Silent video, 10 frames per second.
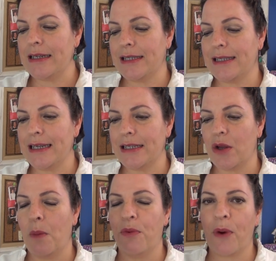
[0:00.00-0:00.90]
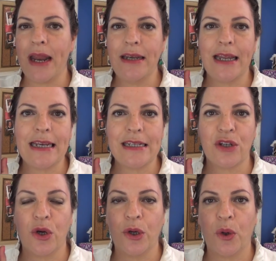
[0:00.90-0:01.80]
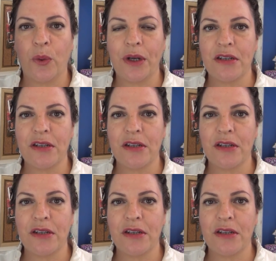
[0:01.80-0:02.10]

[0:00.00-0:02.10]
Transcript: this is a brand that is co-owned